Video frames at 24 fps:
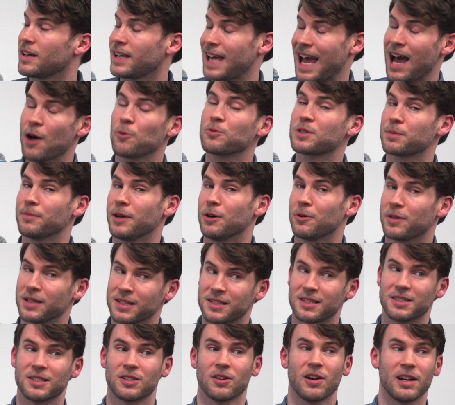cow's milk
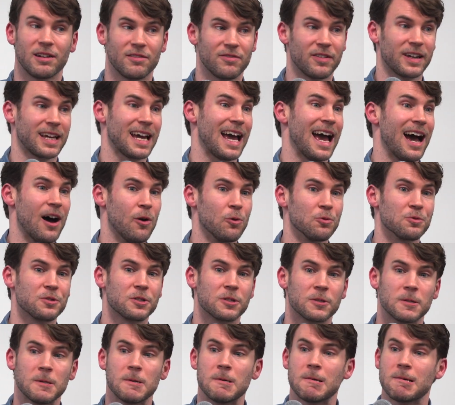is designed for
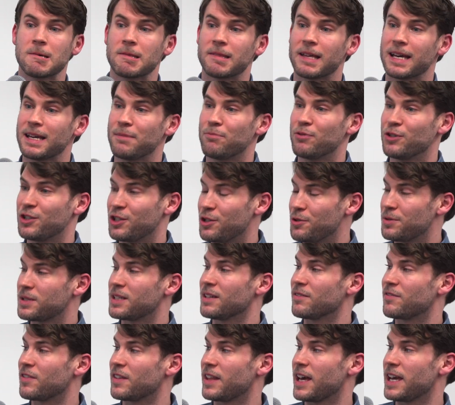cows. They produce
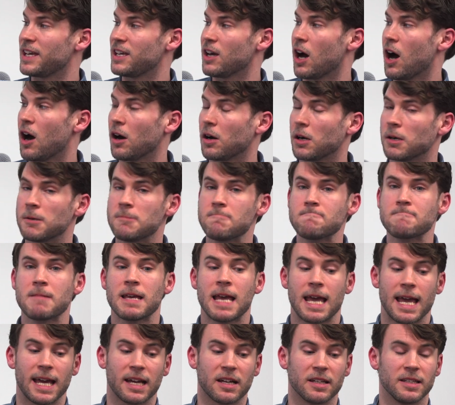it for their young.
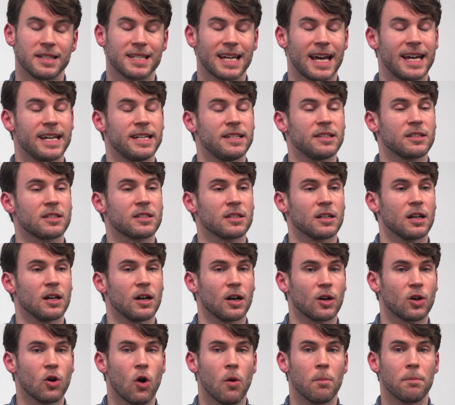It contains
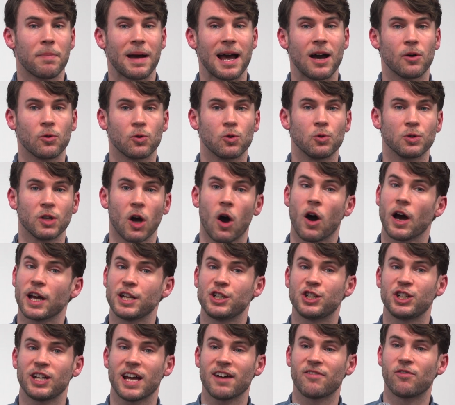a compound called
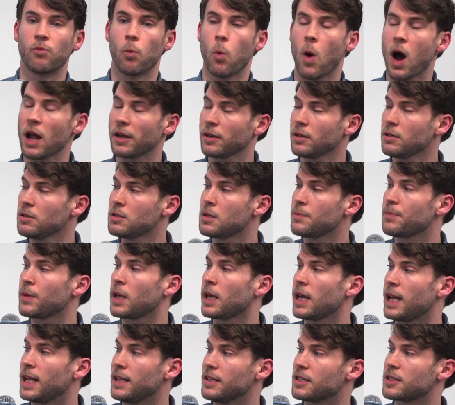IGF-1,
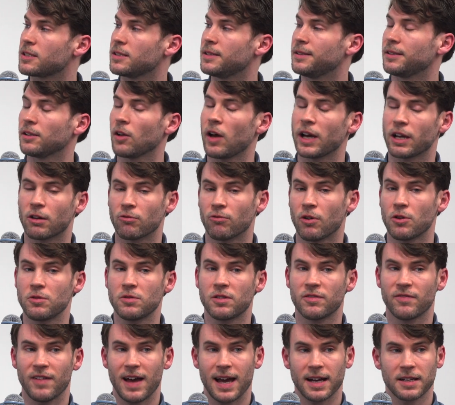insulin-like
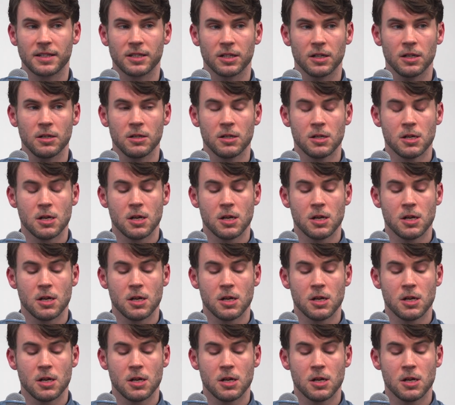growth factor,